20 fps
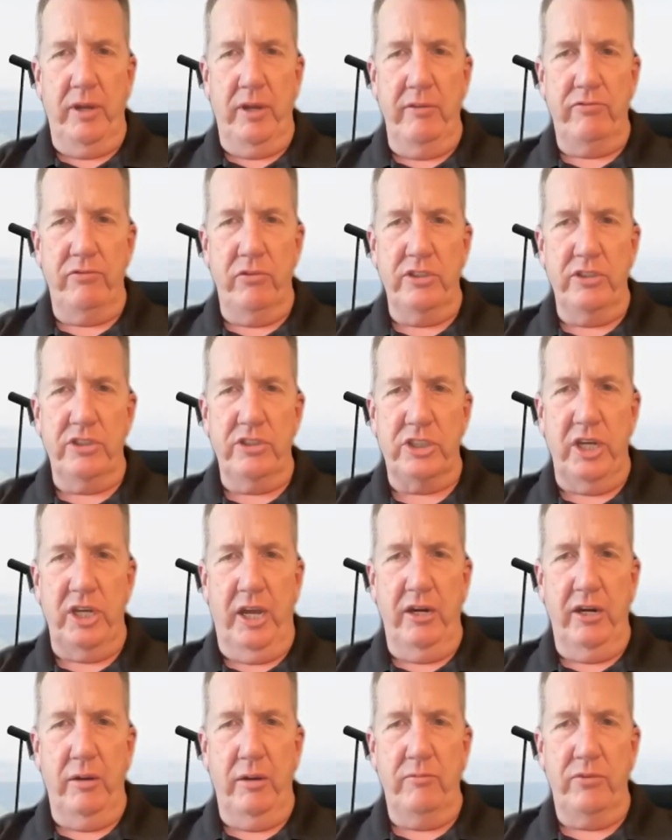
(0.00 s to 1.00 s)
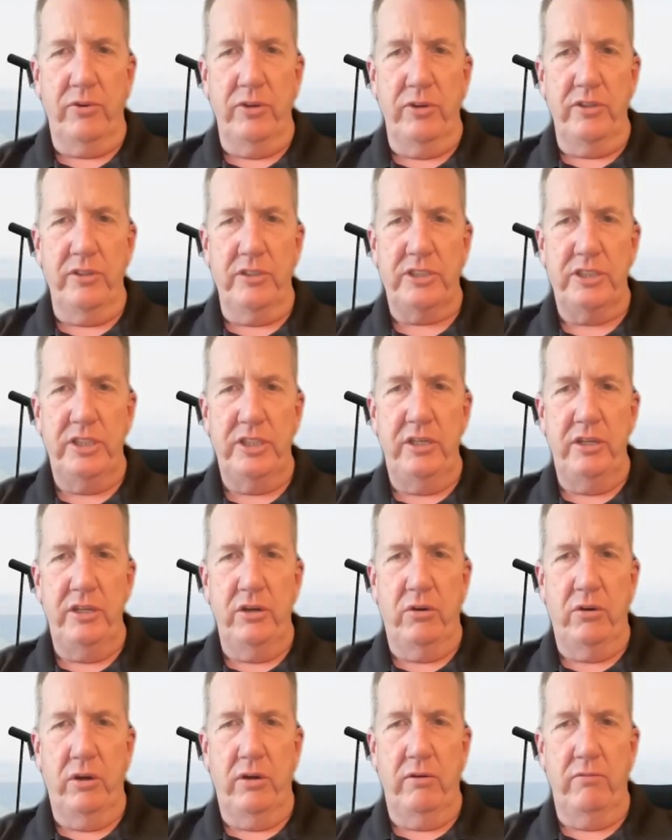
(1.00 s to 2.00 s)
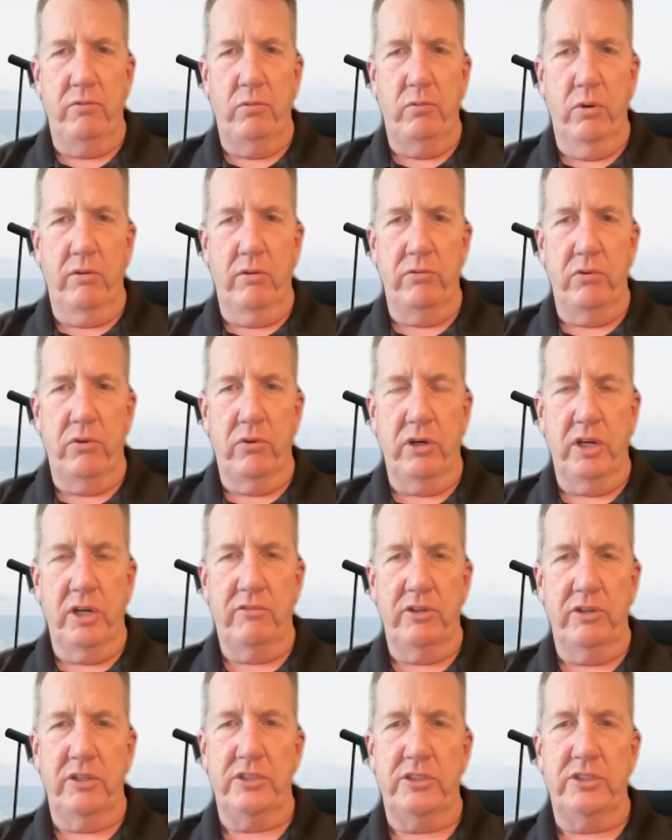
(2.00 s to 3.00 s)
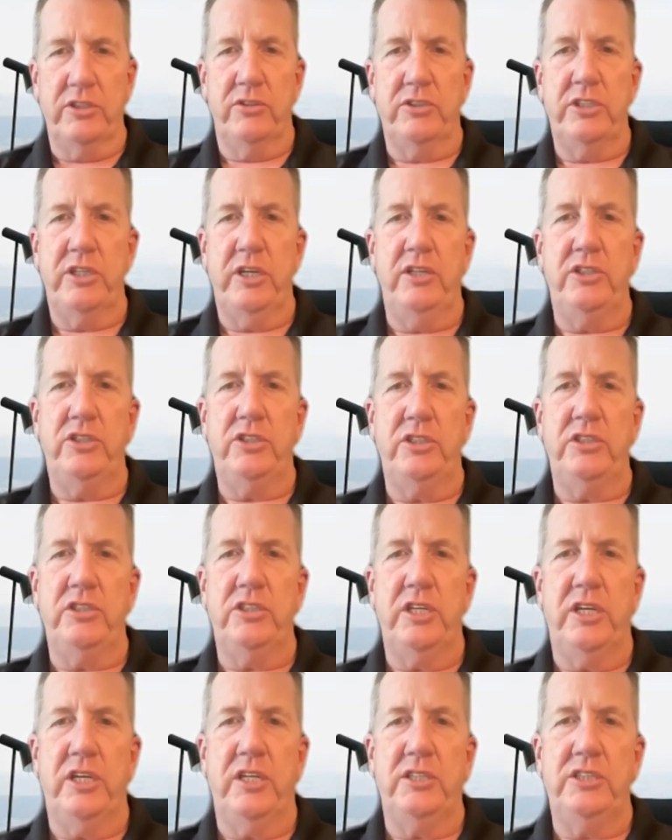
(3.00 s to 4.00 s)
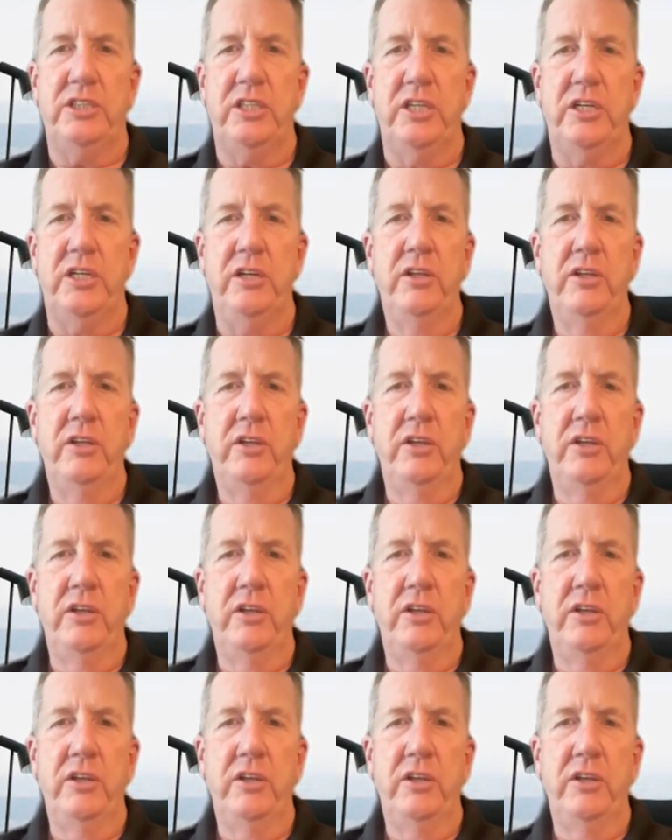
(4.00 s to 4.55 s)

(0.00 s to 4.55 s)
friend Scott Humphrey, the CEO of World Floor Covering Association, says that,